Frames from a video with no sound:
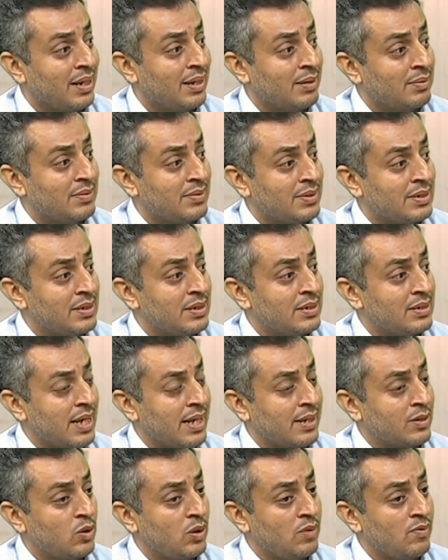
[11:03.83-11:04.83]
I mean, this is
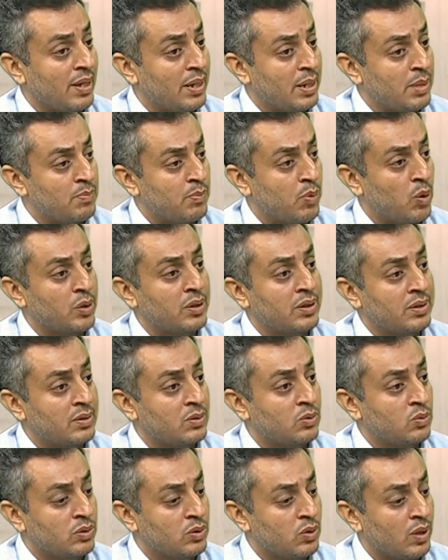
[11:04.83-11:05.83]
actually very
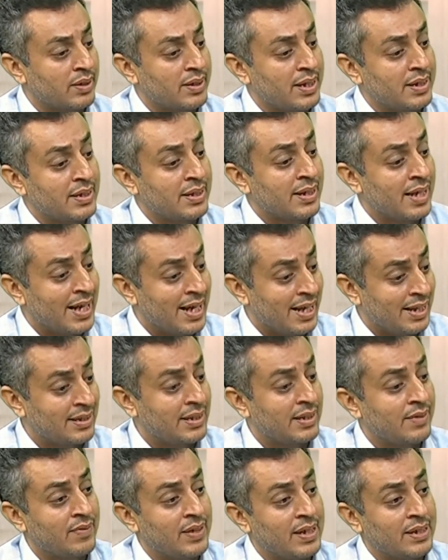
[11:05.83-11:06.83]
important. You are getting
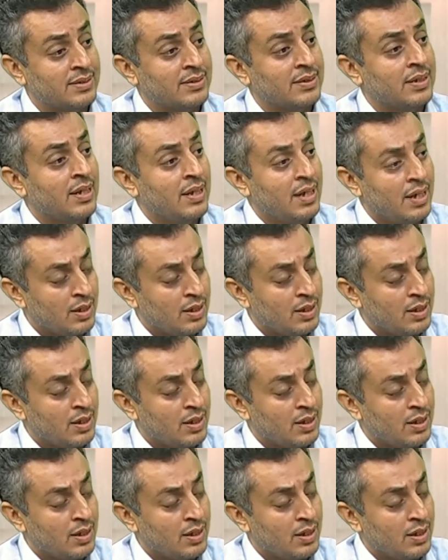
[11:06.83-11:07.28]
healthy fats.